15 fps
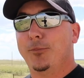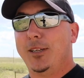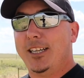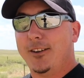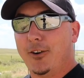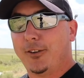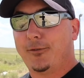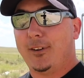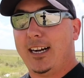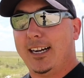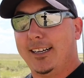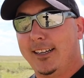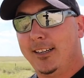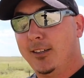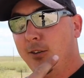be
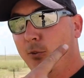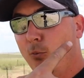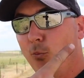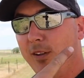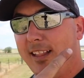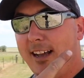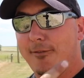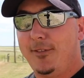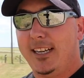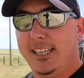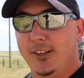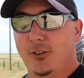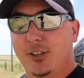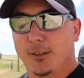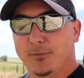notified when that
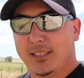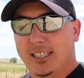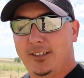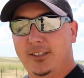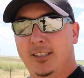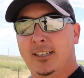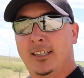video comes out.